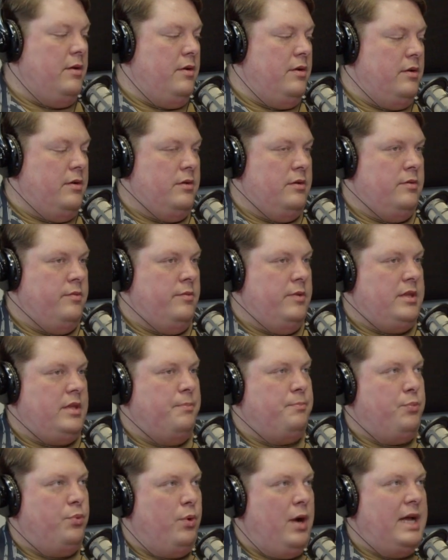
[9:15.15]
But
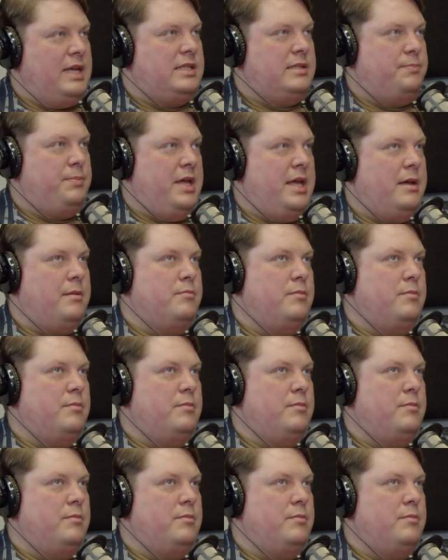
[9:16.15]
I see your point though.